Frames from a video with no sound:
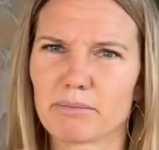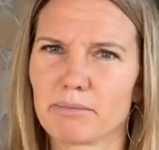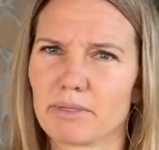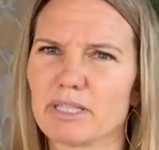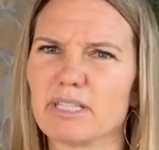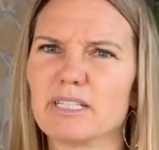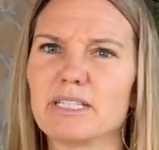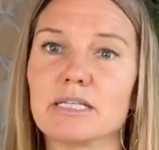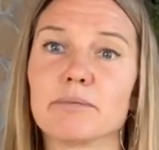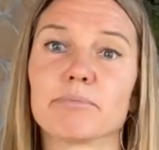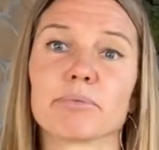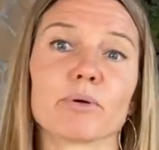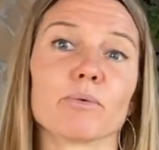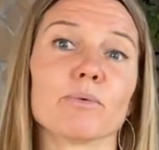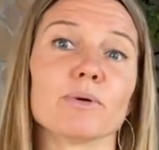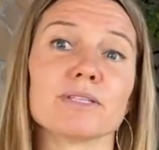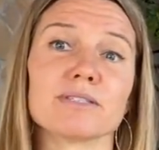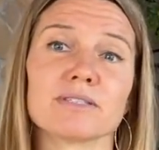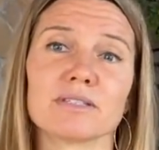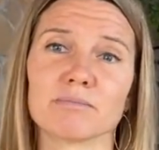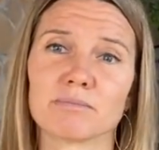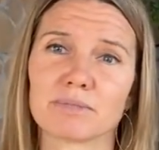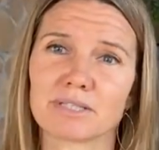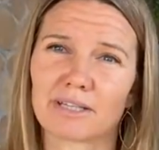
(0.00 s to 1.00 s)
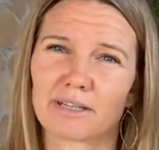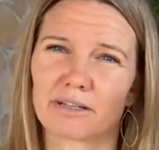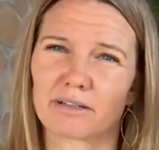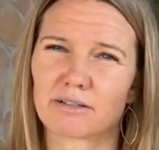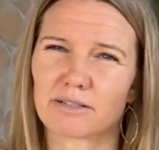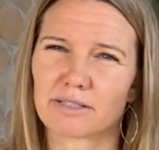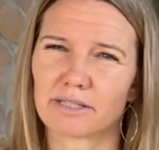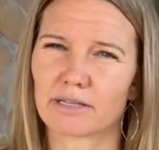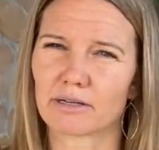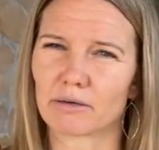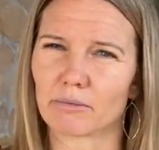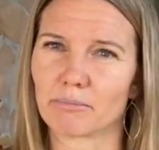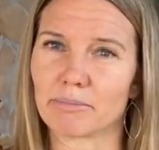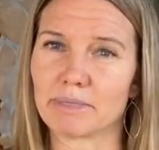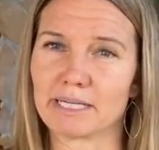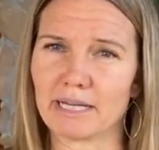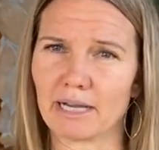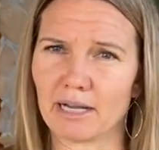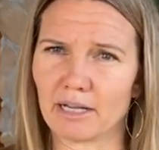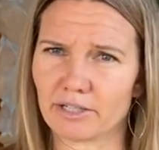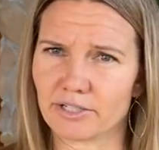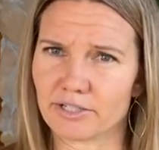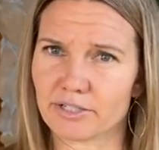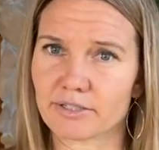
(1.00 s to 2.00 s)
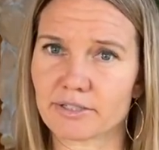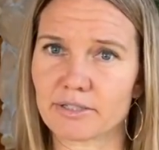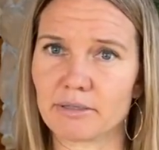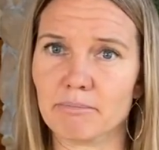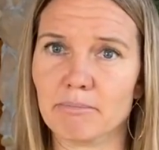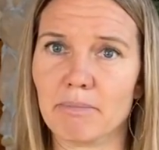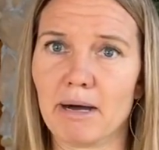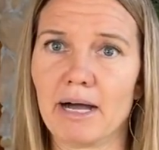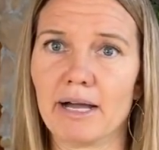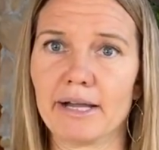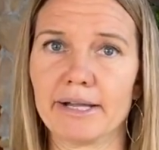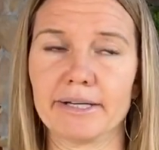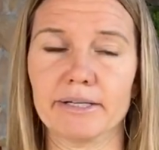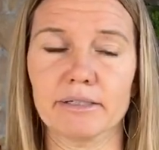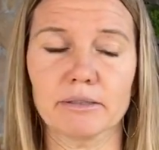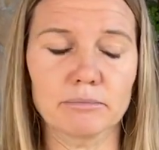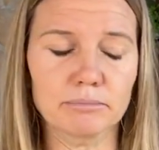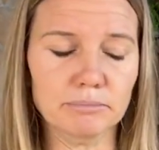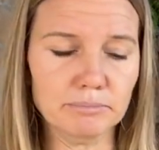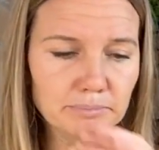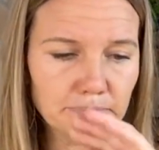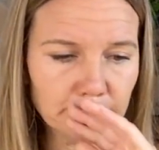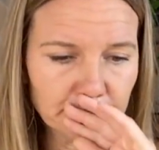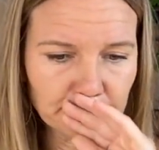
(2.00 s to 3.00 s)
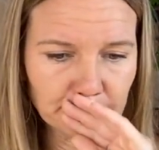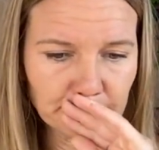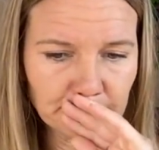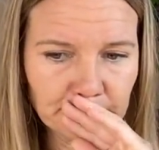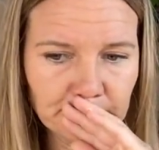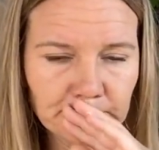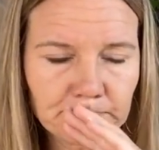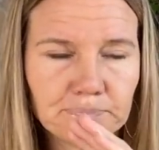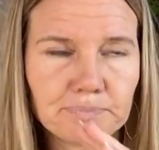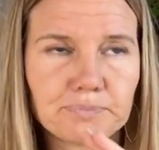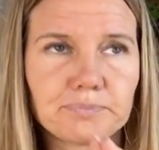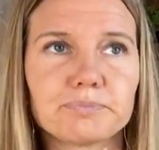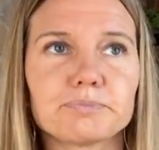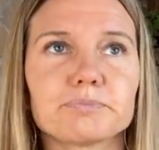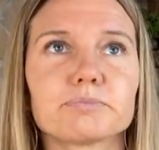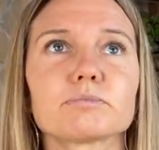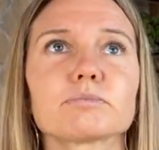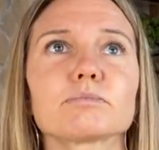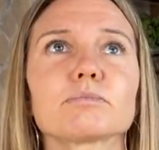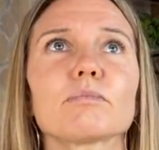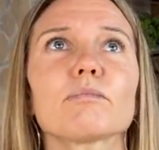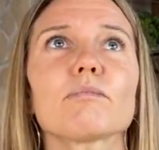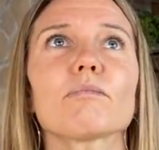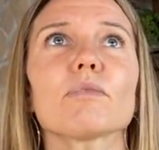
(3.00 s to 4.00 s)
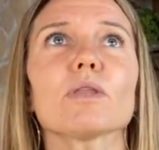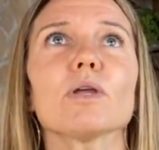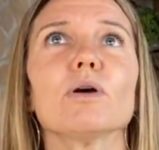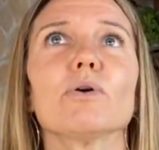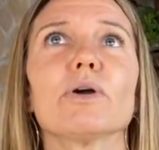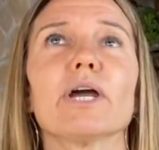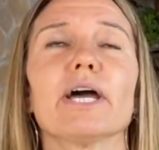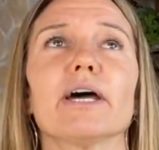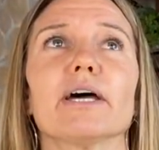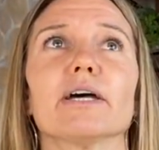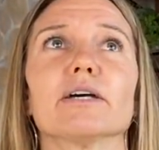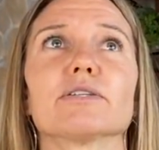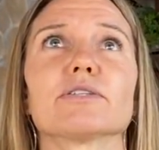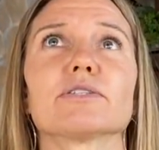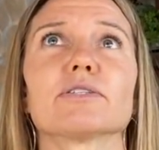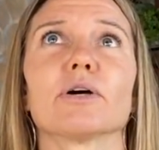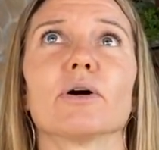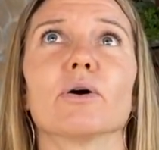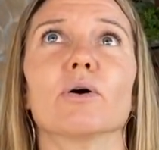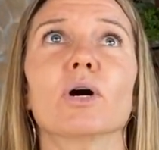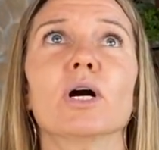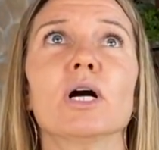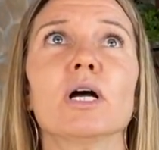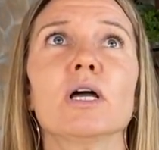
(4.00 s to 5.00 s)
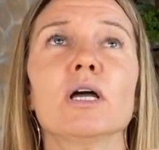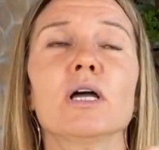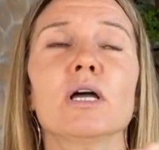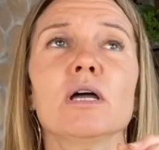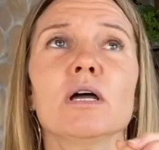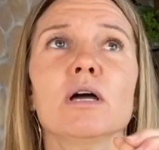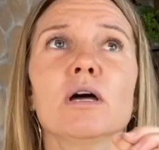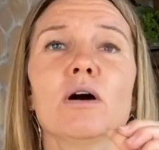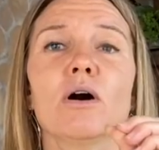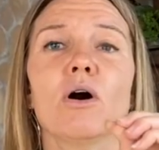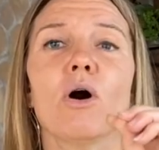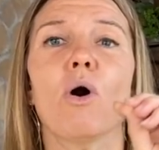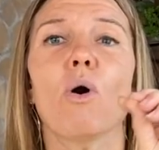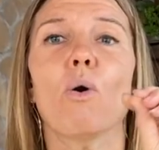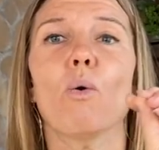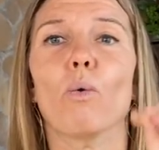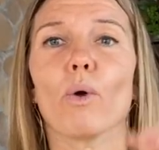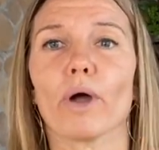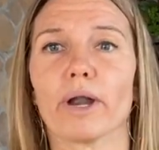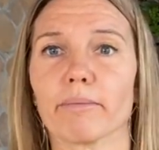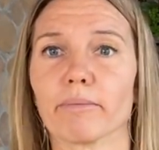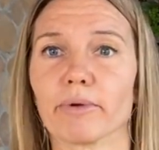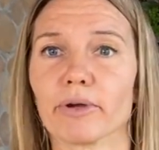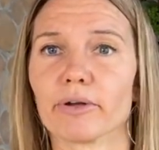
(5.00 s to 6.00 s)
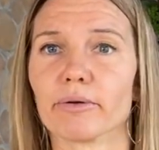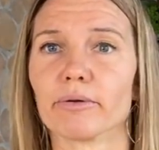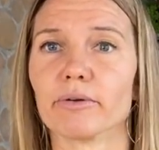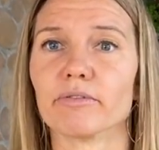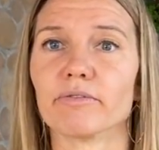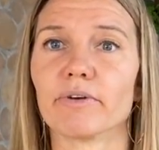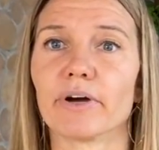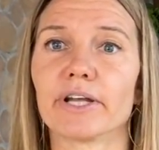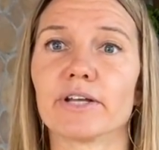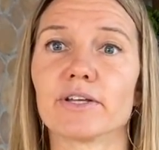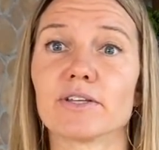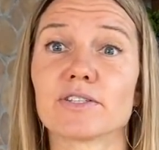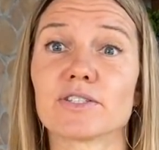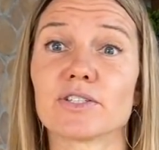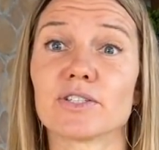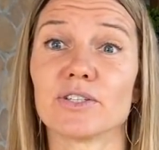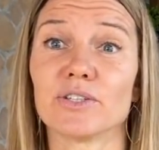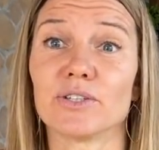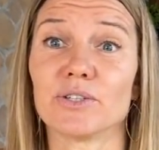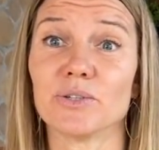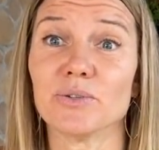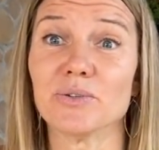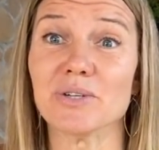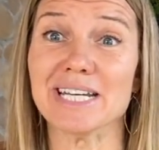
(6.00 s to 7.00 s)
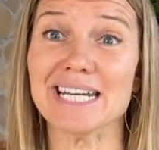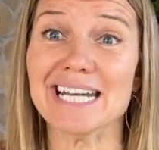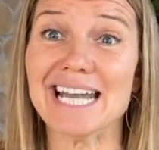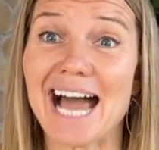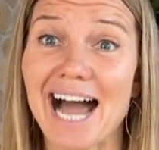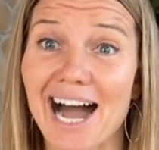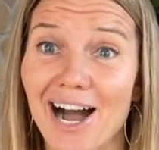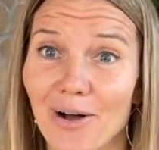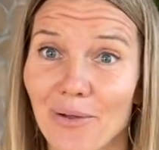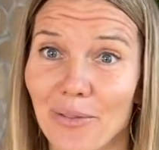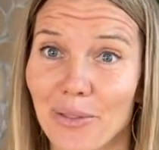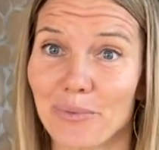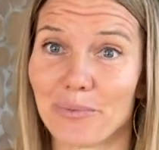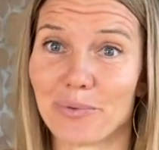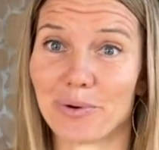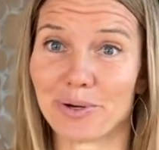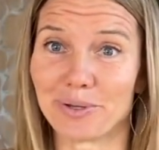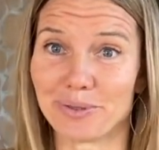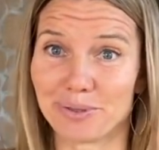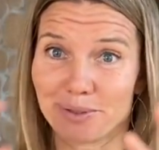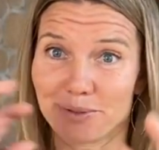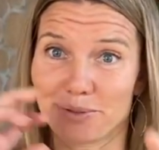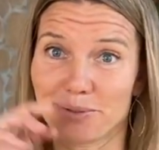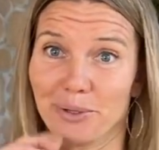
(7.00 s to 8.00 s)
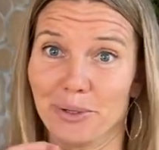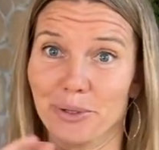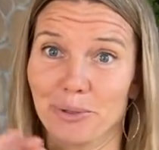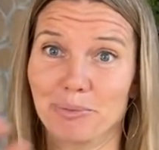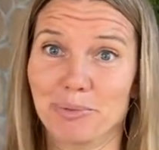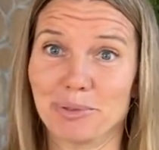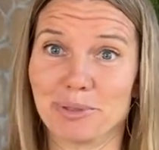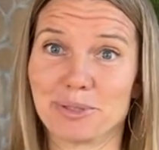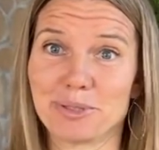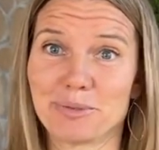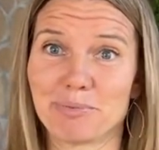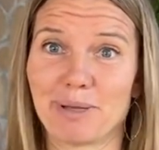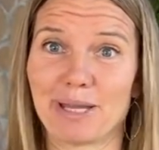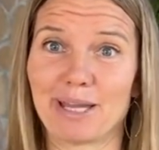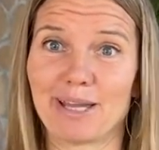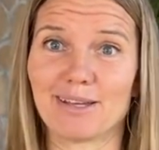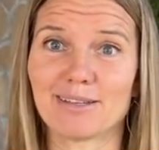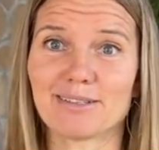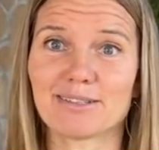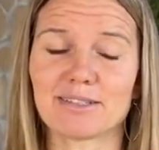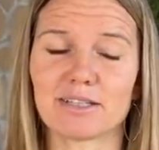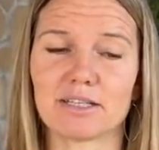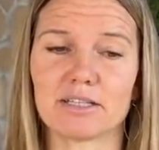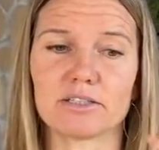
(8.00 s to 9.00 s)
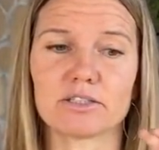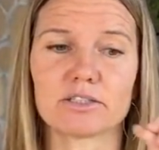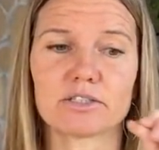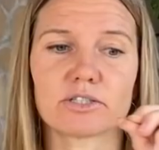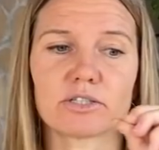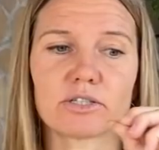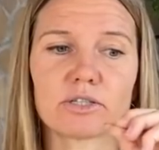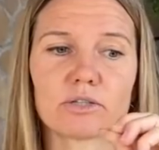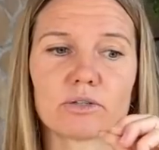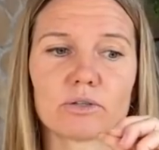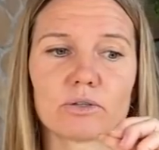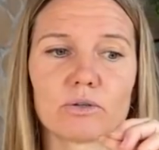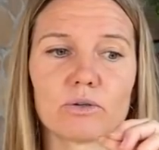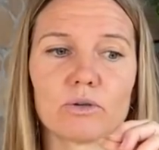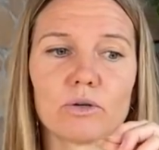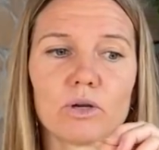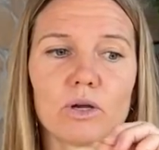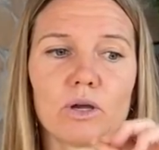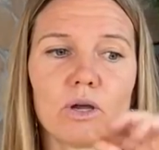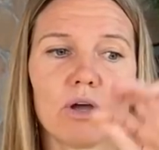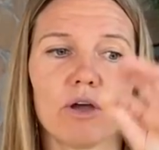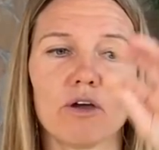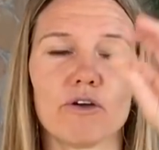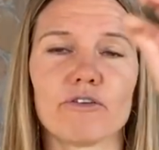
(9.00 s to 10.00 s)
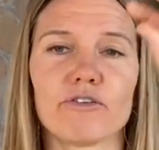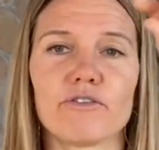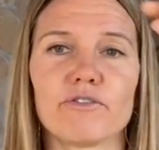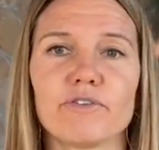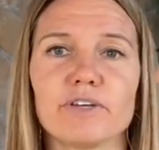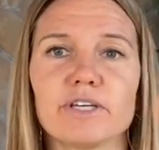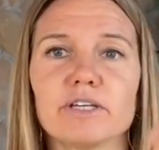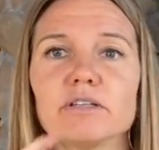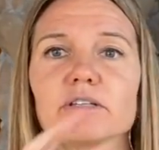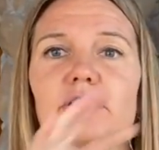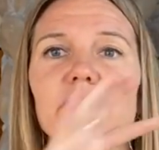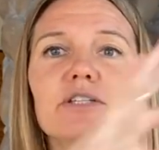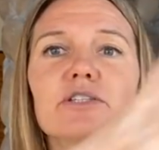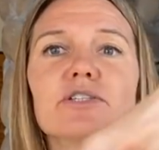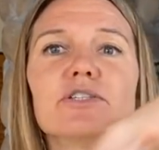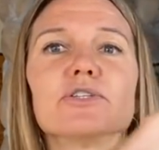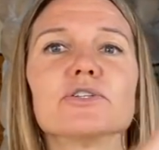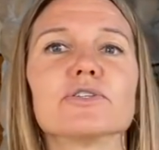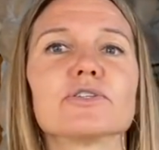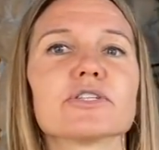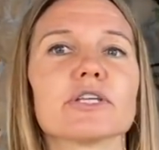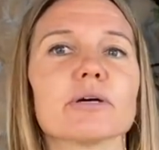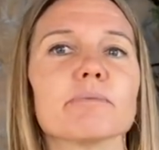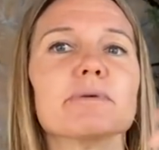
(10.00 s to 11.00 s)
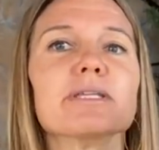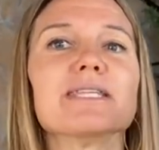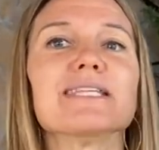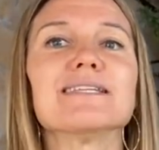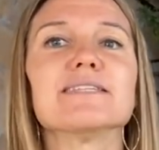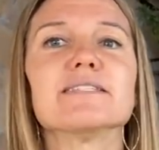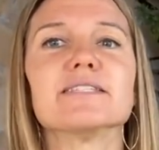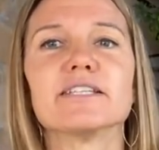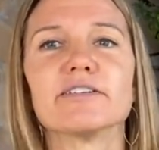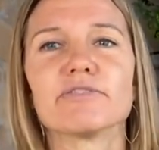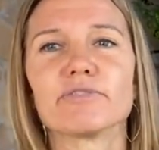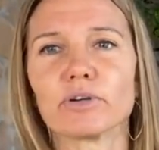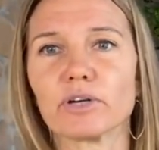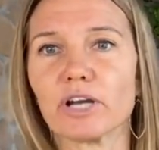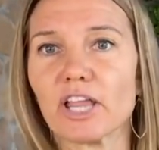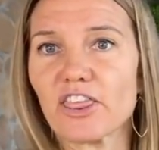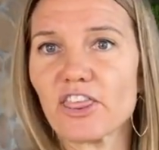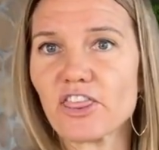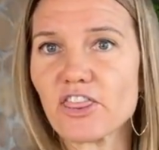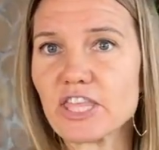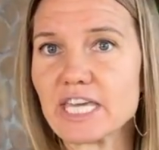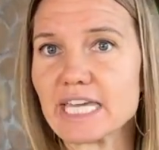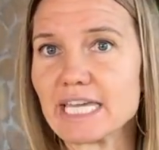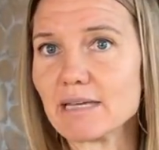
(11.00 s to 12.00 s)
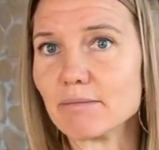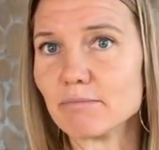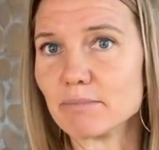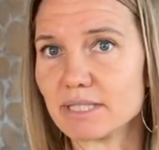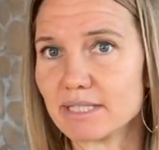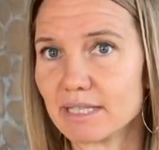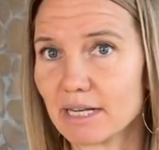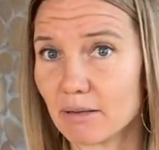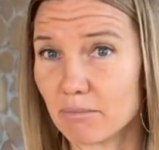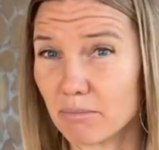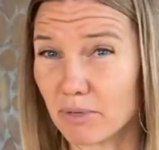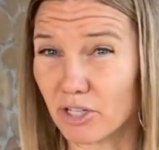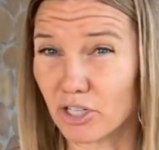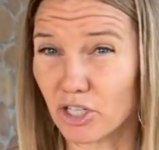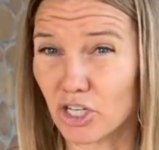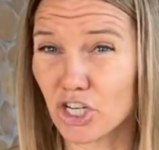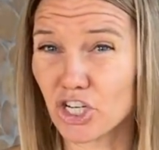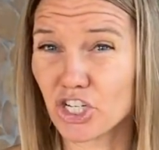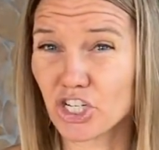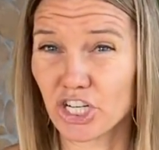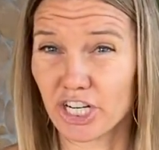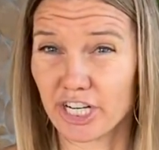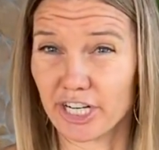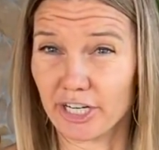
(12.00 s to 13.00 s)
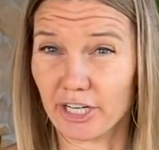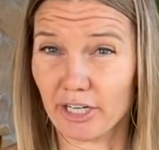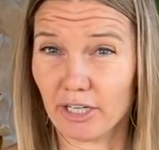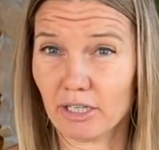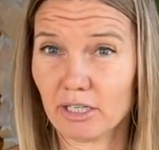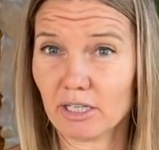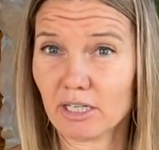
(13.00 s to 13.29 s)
of the deeper wisdom centers that are beyond just the mind. Okay, so what I'm going to invite us to do now that we're in this open space is to feel into some of these different themes that I'm going to share.